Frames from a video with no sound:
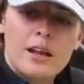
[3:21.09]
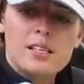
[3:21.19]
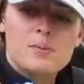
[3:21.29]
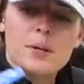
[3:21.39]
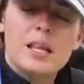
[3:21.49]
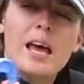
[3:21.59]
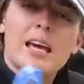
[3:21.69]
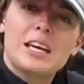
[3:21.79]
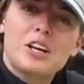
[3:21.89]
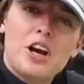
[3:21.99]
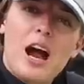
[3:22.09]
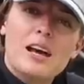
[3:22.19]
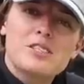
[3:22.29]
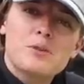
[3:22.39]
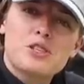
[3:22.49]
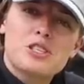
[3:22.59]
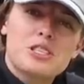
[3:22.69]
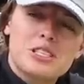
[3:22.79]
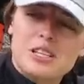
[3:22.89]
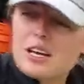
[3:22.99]
has been laying in grass which is
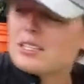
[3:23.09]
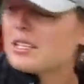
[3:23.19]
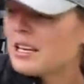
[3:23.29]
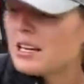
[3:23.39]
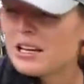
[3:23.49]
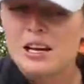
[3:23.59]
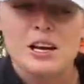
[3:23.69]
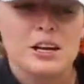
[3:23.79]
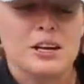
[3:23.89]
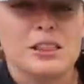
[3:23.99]
disgusting.